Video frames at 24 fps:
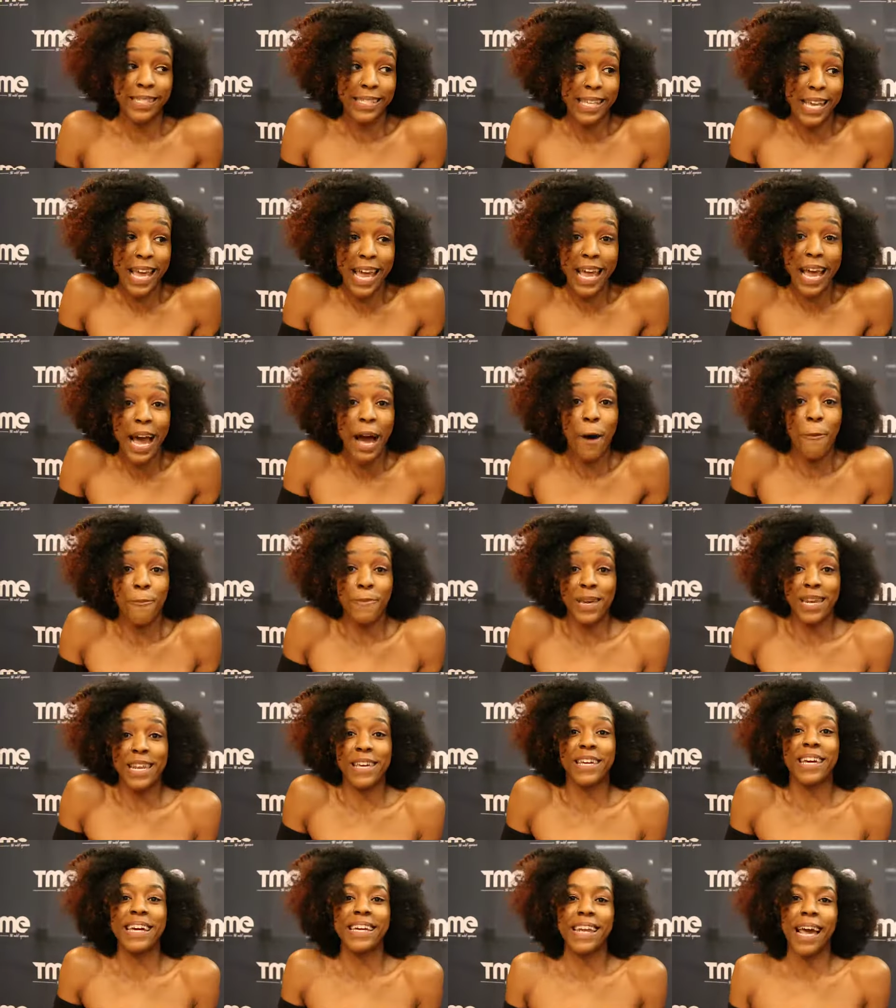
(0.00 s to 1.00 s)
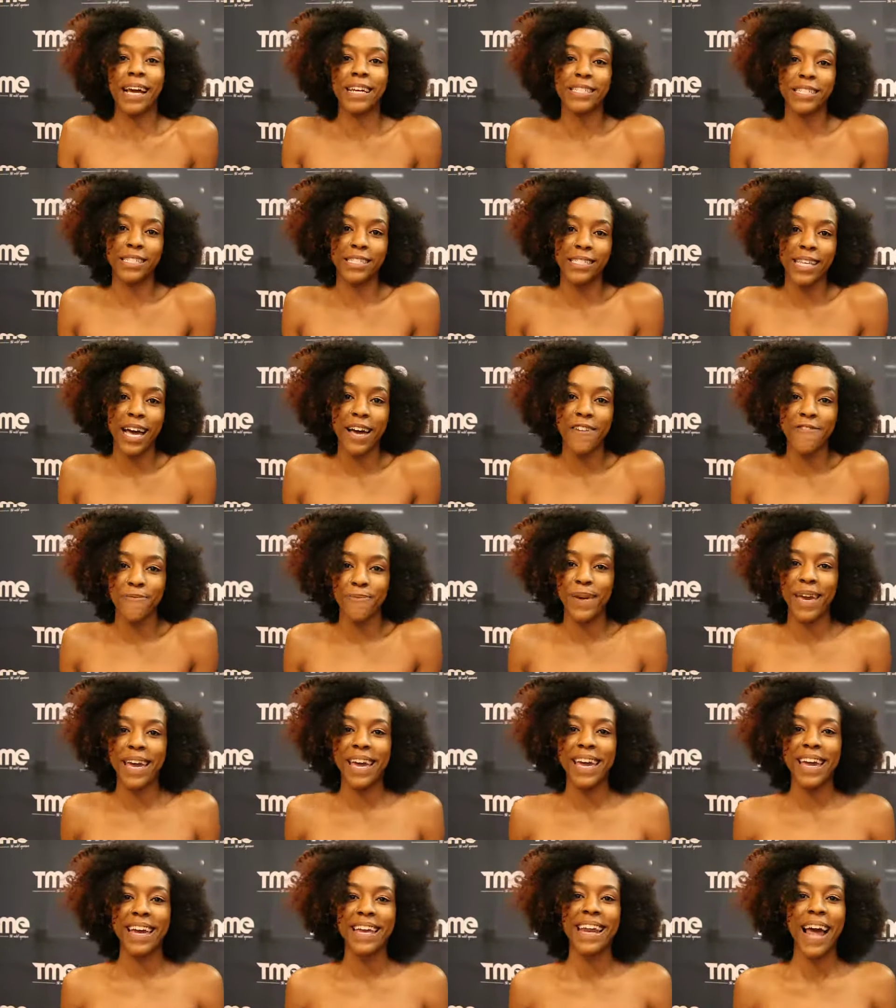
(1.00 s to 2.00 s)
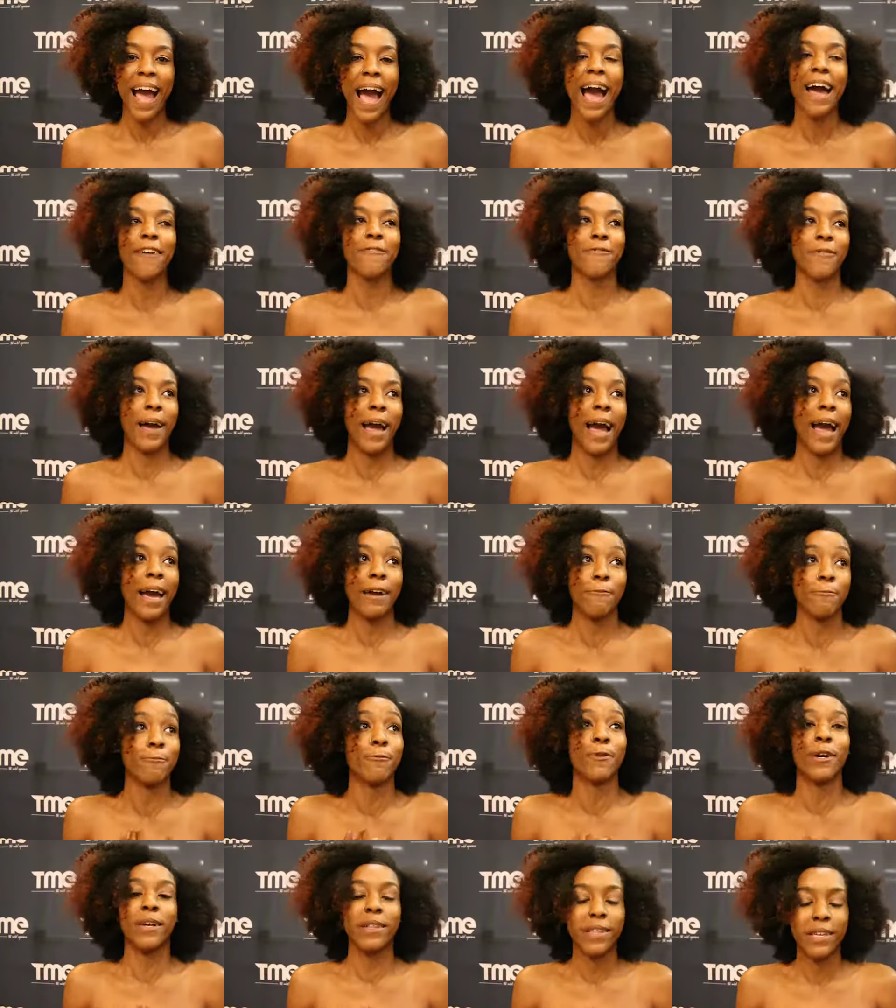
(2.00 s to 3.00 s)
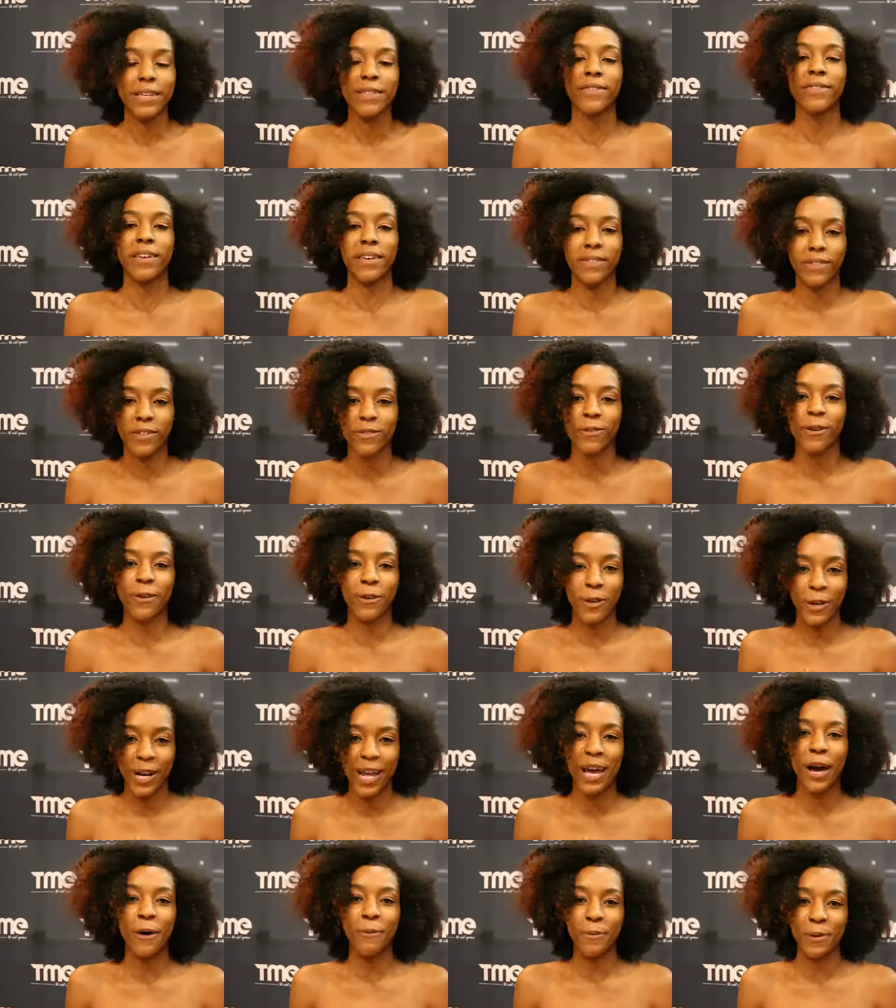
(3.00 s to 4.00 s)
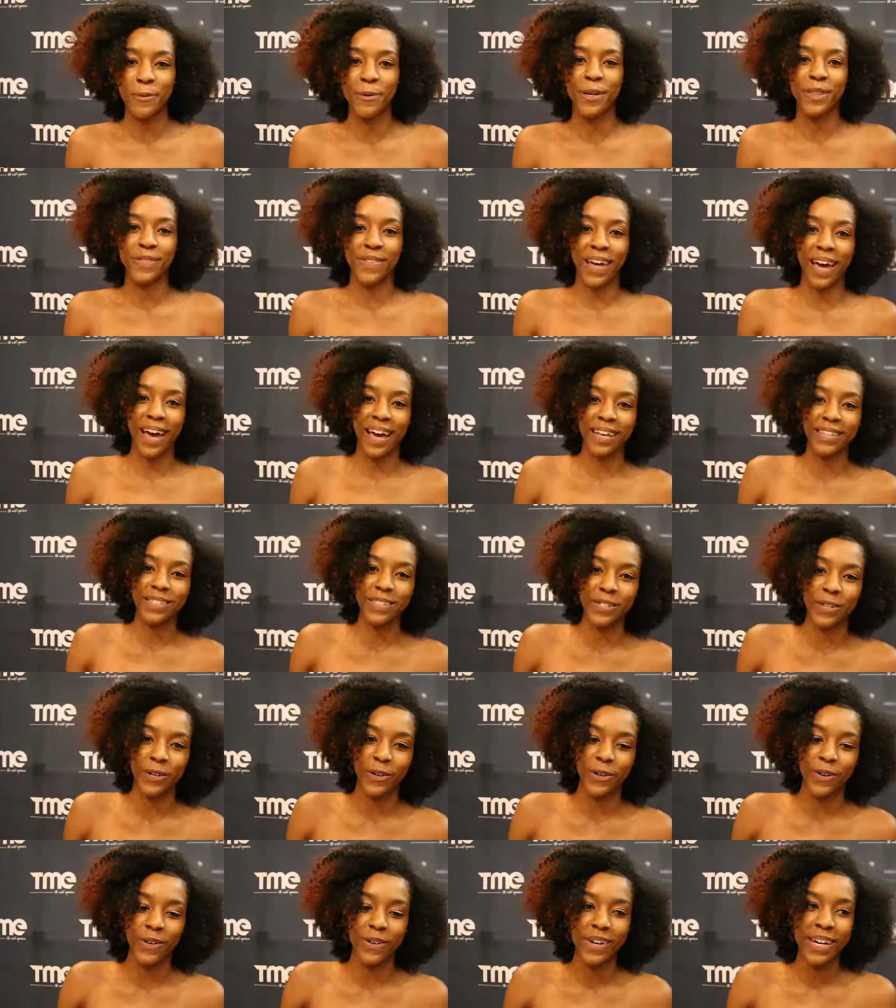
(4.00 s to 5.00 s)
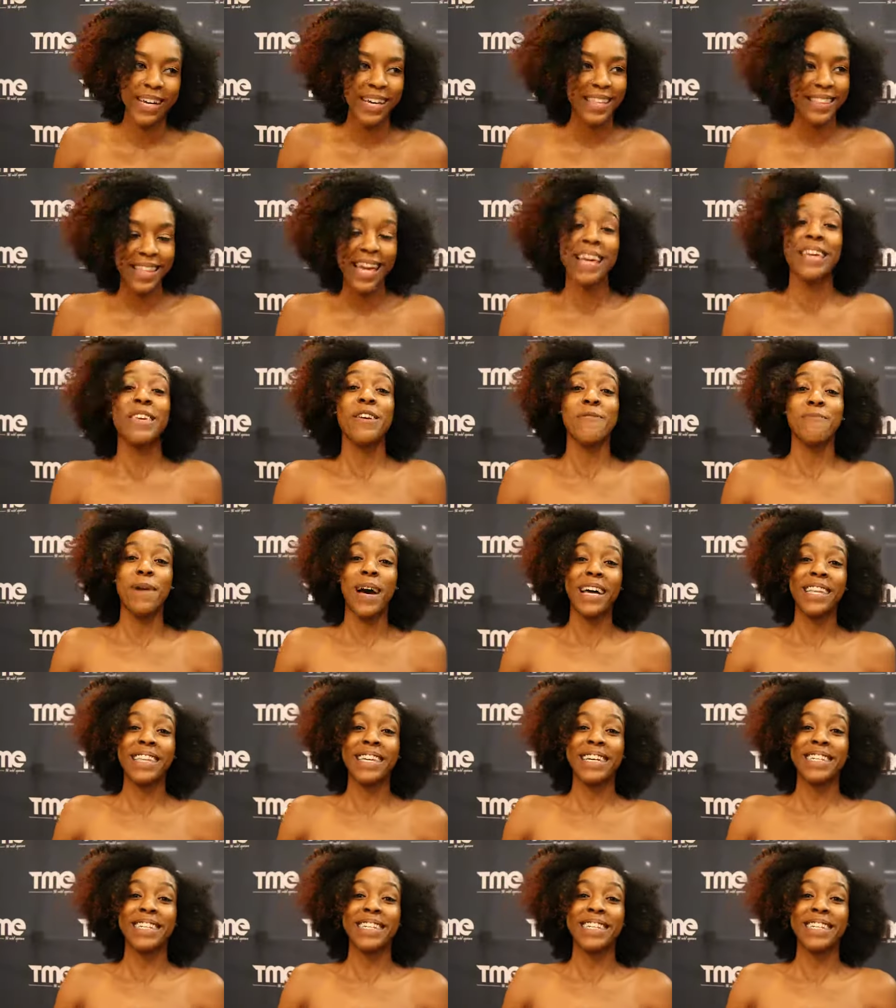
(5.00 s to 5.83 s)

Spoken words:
seeing how many connections I've made, I really think that they're going to help me with that. So thank you, Model